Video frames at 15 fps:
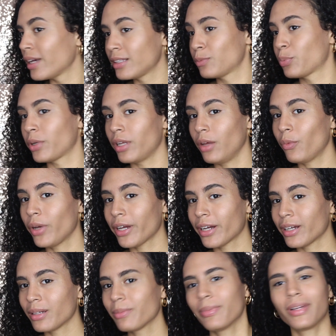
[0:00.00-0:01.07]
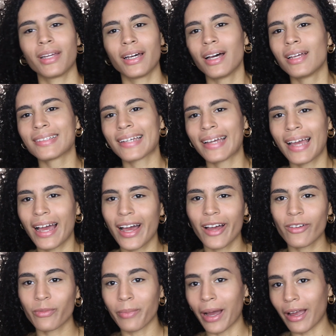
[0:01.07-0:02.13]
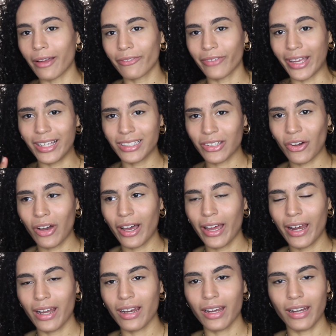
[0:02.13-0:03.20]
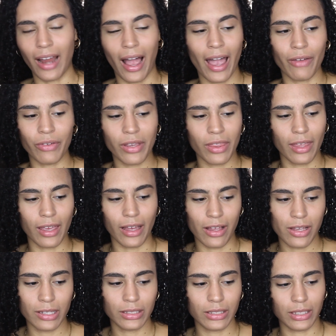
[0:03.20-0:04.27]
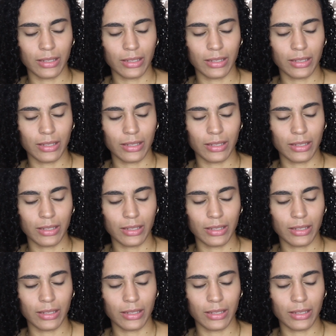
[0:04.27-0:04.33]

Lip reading: It's pretty weird because I have my face on and not everything else.